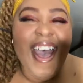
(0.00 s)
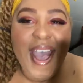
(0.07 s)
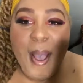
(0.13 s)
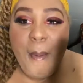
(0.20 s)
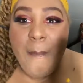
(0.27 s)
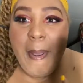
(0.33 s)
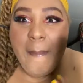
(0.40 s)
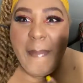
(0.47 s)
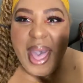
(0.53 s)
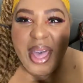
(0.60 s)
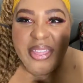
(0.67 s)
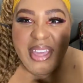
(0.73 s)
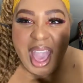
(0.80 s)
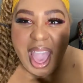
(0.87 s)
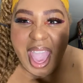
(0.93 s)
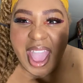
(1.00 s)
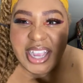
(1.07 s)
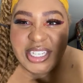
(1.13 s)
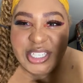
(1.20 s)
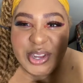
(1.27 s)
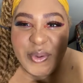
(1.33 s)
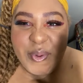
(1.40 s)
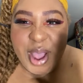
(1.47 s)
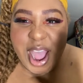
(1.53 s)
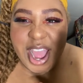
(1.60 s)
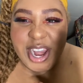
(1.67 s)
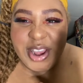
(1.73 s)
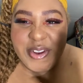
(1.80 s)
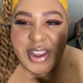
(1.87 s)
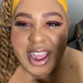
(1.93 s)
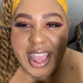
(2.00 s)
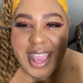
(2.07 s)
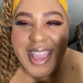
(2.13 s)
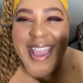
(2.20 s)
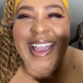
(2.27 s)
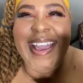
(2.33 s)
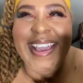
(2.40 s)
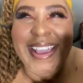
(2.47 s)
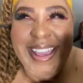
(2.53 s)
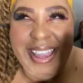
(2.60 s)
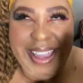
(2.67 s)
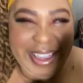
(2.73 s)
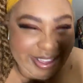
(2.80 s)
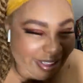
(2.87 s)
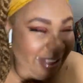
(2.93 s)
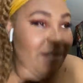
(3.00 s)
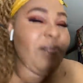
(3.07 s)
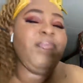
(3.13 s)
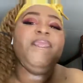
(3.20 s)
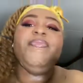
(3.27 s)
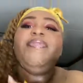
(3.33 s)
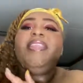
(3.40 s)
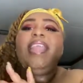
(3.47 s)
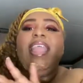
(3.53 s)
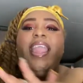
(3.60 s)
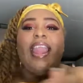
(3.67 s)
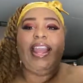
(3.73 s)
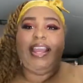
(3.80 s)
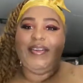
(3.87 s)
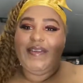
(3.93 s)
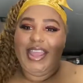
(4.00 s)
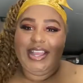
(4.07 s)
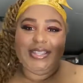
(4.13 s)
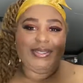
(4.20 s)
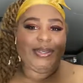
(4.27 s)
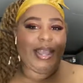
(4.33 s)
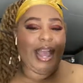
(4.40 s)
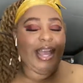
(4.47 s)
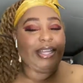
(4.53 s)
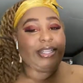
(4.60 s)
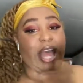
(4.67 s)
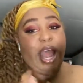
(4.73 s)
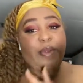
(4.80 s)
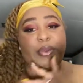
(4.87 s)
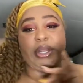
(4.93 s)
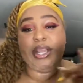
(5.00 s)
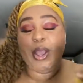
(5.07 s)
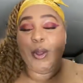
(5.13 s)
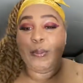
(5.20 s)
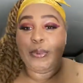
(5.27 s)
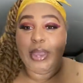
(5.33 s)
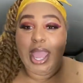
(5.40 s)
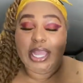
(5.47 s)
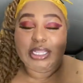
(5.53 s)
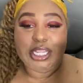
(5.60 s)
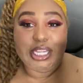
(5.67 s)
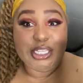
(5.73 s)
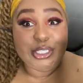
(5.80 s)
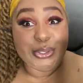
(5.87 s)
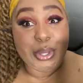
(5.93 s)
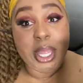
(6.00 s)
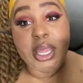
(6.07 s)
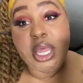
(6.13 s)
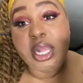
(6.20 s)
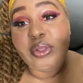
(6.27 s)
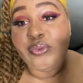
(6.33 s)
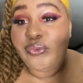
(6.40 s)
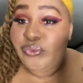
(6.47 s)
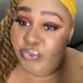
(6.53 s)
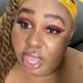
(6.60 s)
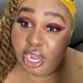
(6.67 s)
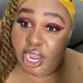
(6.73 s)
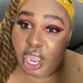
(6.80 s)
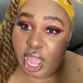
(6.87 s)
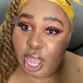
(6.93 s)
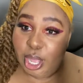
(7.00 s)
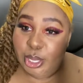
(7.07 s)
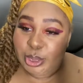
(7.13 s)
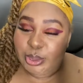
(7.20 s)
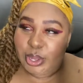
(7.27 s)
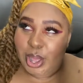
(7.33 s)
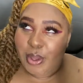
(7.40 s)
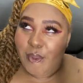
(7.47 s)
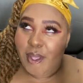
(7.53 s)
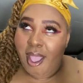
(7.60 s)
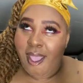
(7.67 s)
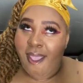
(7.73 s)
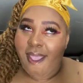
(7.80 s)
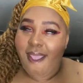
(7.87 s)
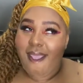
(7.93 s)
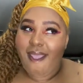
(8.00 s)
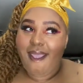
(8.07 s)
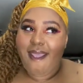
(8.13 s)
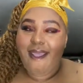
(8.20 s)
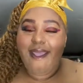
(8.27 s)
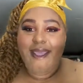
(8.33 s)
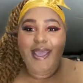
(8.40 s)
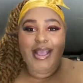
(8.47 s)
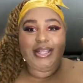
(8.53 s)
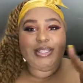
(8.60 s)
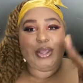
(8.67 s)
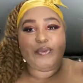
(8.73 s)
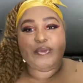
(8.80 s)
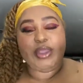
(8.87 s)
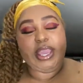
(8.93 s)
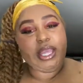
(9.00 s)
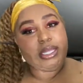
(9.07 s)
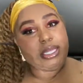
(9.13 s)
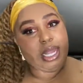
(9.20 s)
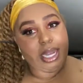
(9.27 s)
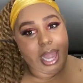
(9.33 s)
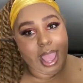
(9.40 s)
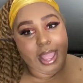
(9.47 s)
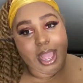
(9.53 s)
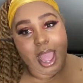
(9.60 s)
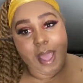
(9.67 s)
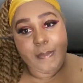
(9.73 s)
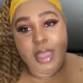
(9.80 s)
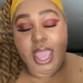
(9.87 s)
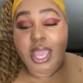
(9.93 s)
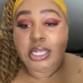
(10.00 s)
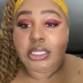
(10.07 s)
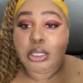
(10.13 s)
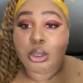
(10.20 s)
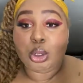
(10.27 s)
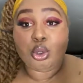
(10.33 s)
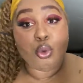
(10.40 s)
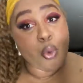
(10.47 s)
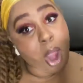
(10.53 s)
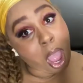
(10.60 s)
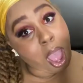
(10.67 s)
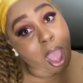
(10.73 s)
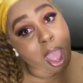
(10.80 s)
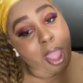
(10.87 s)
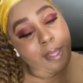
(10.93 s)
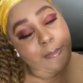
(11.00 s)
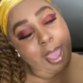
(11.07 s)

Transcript: My mouth got extra watery. Anyways, you guys, I really hope you guys enjoyed this video, okay? Don't forget to like, comment, and subscribe,